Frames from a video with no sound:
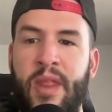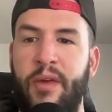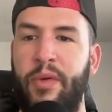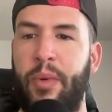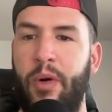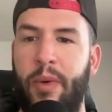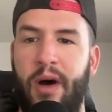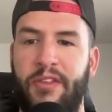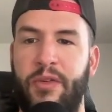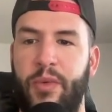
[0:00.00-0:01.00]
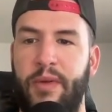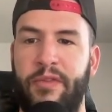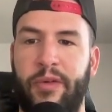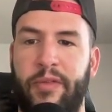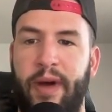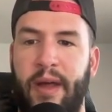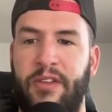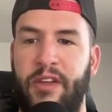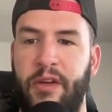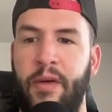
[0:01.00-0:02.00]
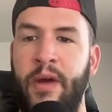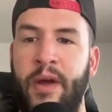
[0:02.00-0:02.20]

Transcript: If we pull up Austin Reaves real fast here,